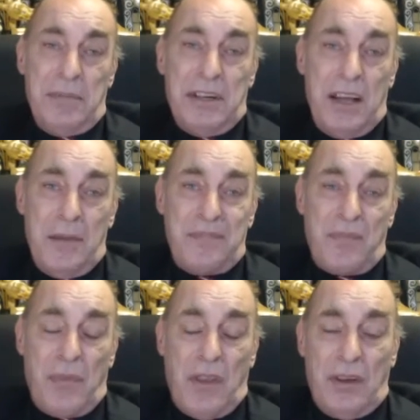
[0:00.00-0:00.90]
But
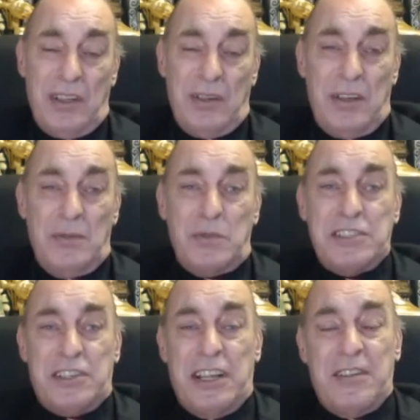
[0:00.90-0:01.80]

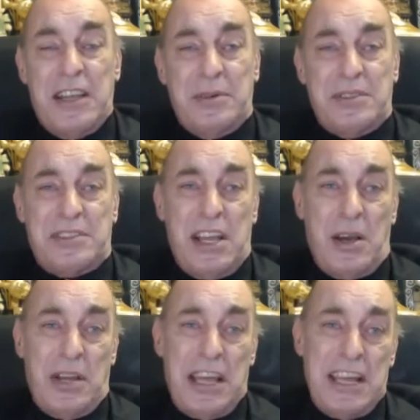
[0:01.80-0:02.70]
originally there was,
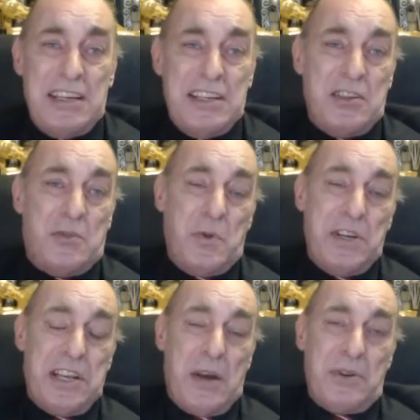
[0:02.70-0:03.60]
Andy and
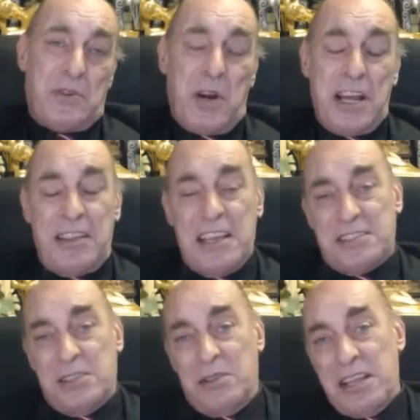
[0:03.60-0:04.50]
Guido and Craig. They're
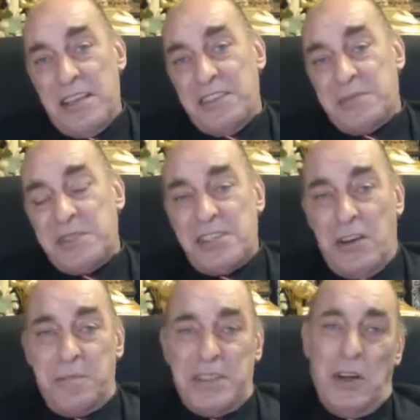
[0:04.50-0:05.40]
still there. There's
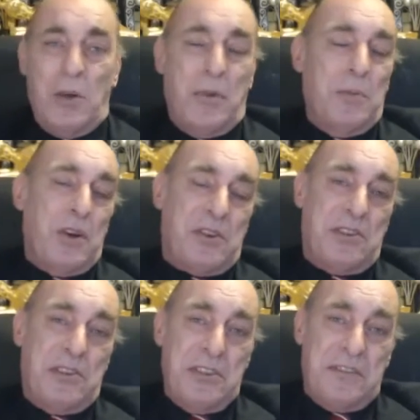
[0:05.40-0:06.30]
myself, but I'm not
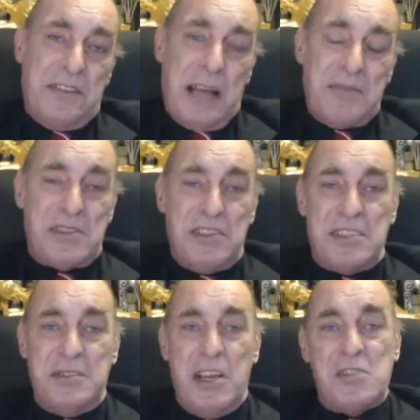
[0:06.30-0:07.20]
concluding the numbers
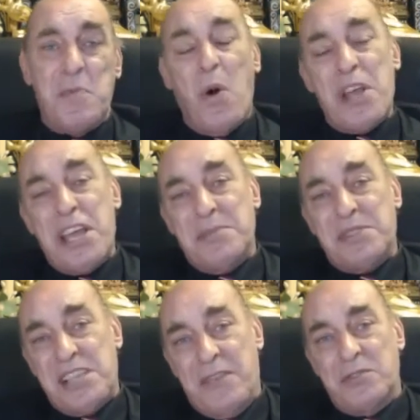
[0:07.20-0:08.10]
because, it's my
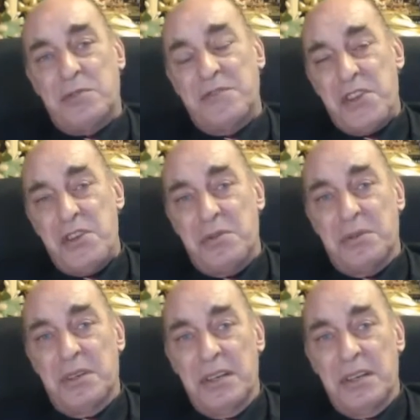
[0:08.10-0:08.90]
M7 review.